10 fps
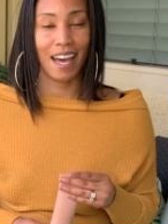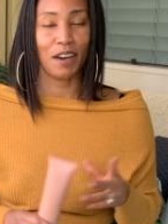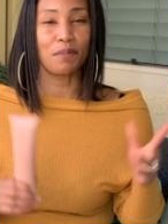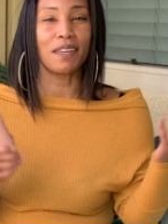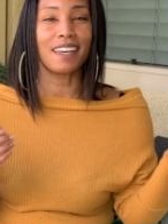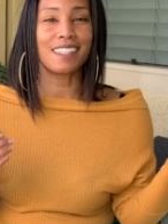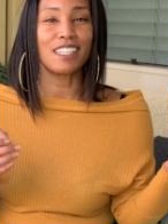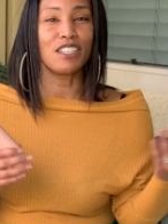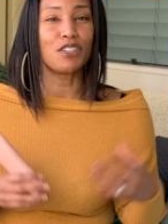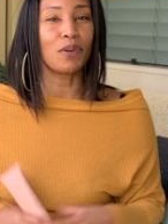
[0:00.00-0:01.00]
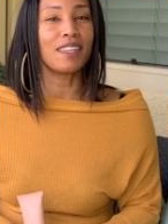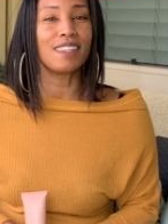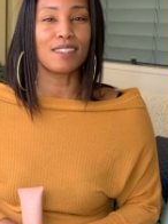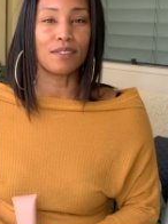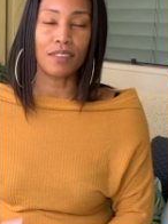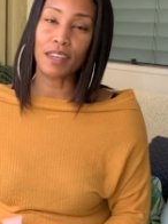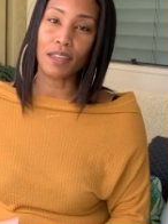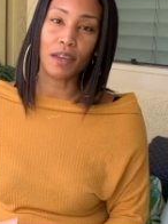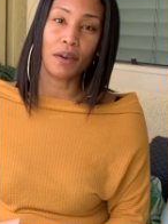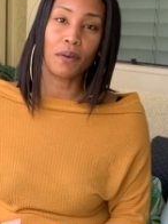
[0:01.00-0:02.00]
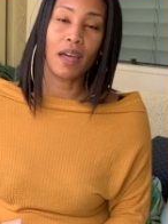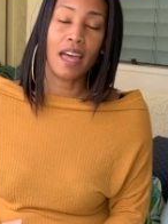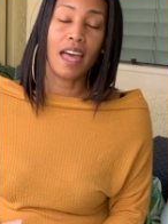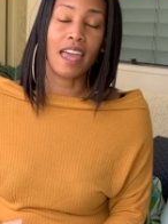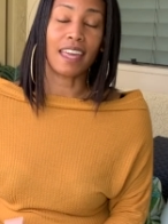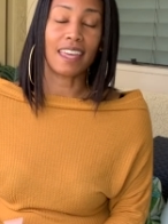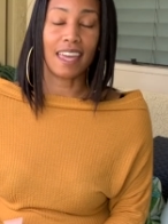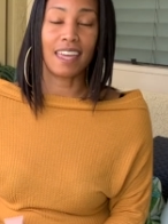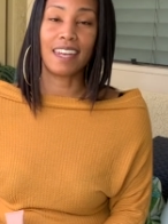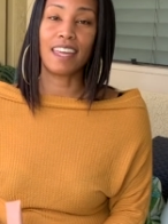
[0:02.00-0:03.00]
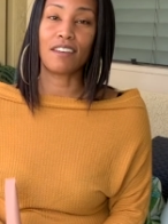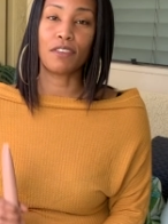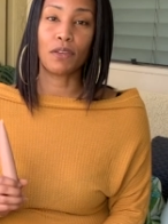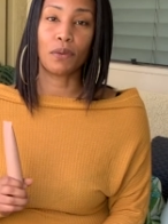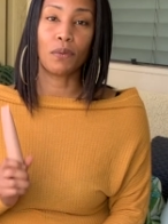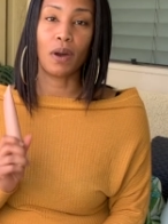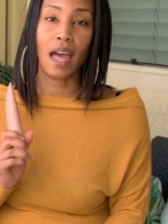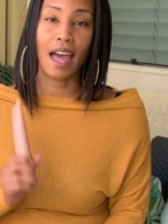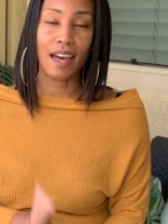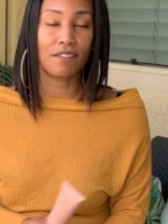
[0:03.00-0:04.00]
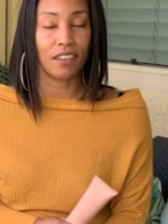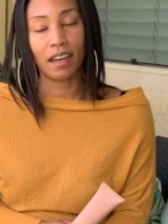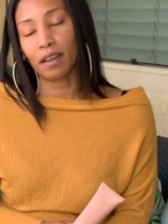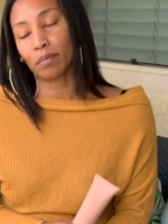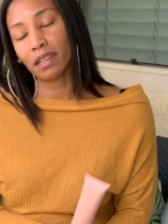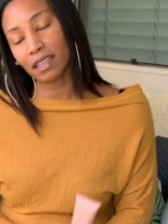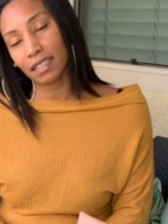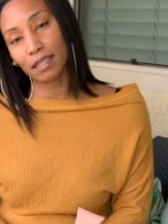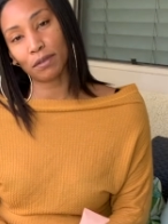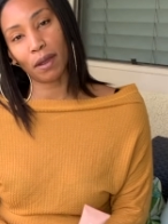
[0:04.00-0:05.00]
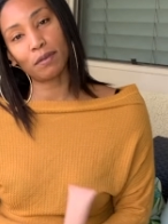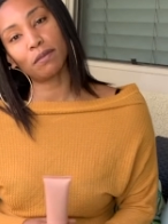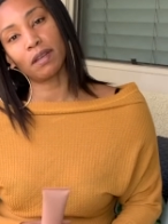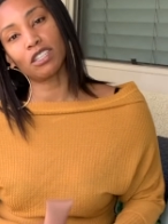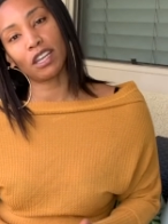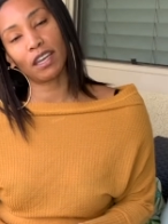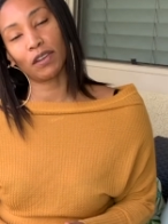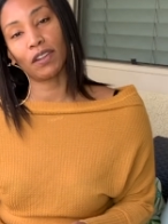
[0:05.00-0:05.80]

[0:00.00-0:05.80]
I hope you guys enjoyed this video. Again, if you have not, please subscribe to my channel.